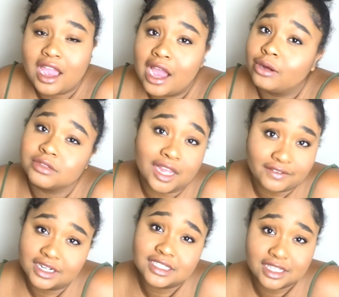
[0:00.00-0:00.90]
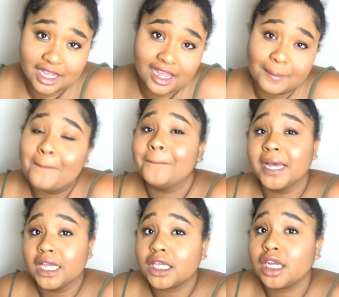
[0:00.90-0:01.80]
I'll never get to that,
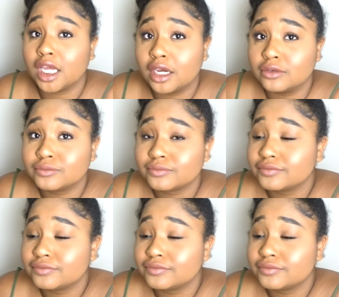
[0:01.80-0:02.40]
but you know,